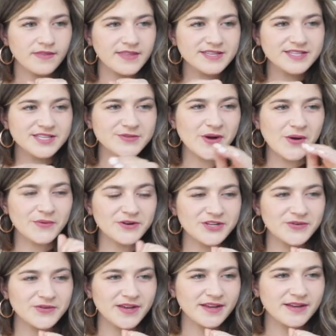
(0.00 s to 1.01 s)
This is what we're
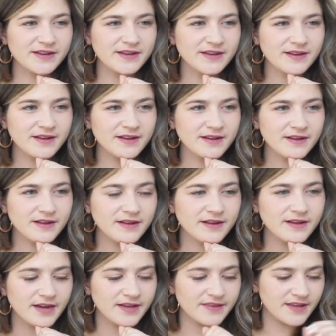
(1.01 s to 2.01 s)
doing.
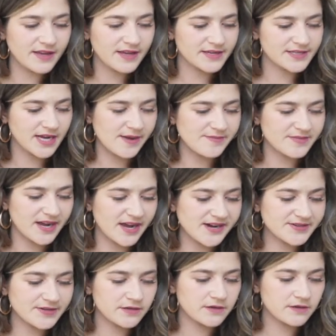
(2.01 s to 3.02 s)
I think it timed
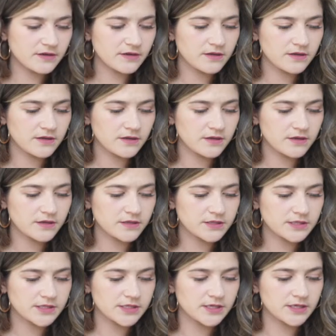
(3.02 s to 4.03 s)
out.
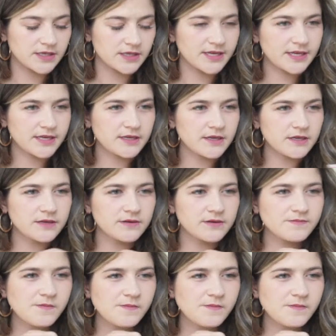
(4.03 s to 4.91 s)
Still in.